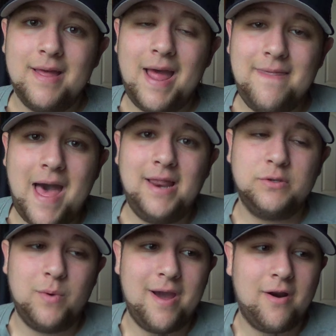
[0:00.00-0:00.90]
And that
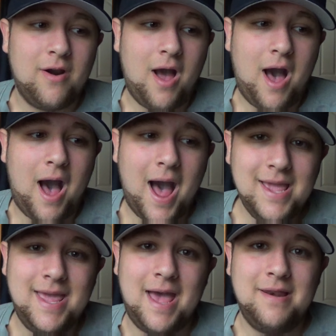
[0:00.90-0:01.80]
is where
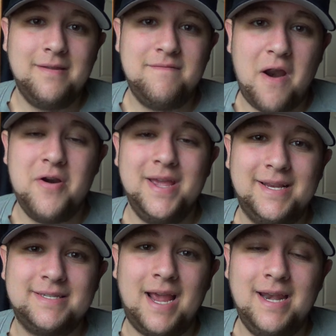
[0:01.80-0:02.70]
I get very
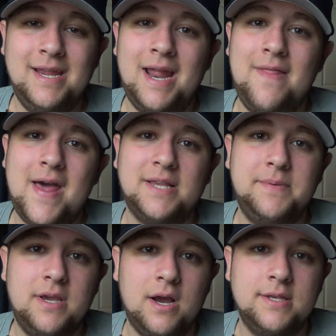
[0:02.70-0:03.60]
excited, and that is
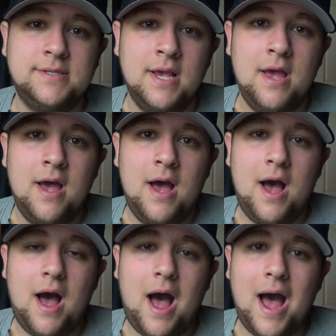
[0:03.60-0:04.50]
because
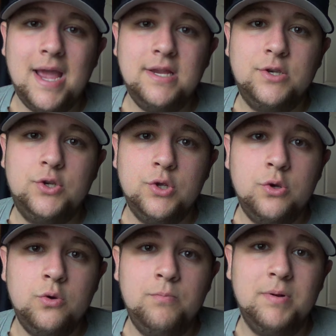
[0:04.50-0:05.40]
I
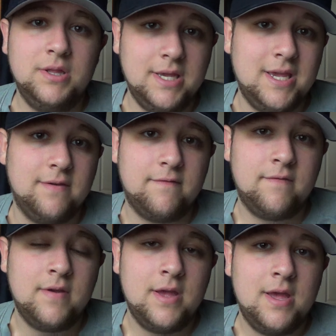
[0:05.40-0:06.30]
do
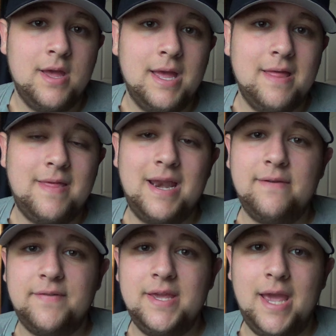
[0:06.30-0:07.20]
believe that
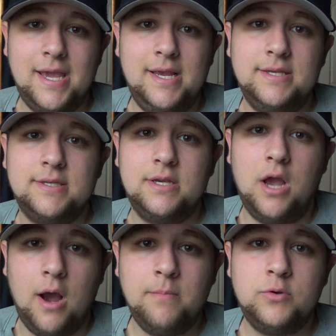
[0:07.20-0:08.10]
if the Yankees
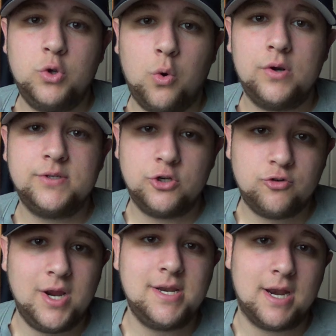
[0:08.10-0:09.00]
come towards the
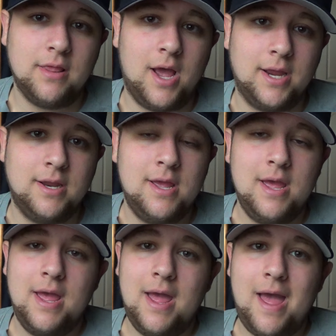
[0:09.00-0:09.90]
trade deadline
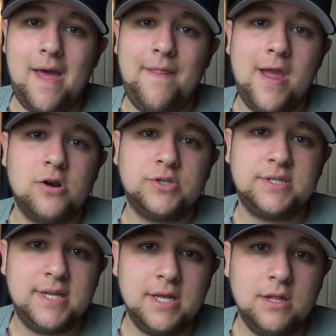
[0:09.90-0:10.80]
and they are
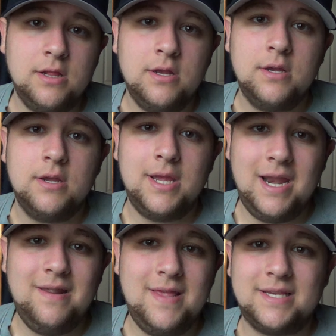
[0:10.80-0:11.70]
still
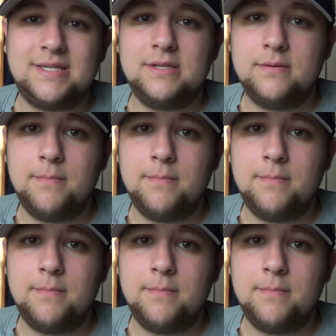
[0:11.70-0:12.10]
in this